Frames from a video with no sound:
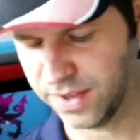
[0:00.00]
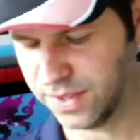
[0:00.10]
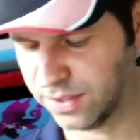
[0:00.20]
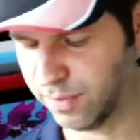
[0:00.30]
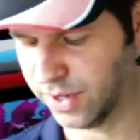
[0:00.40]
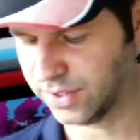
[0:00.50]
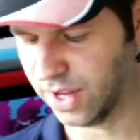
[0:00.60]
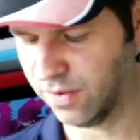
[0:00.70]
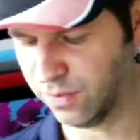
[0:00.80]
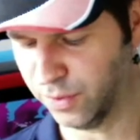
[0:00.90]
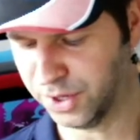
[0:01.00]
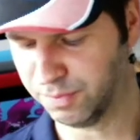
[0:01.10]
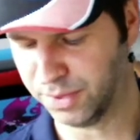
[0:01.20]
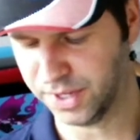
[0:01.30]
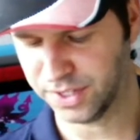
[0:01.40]
this myself, would
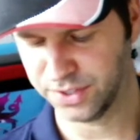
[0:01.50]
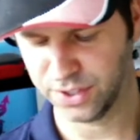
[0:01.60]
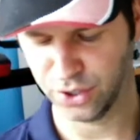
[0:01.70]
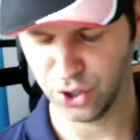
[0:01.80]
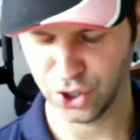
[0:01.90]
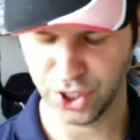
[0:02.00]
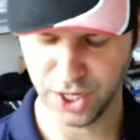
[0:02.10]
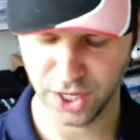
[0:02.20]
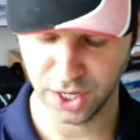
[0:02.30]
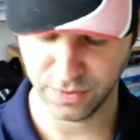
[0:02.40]
it be considered cheating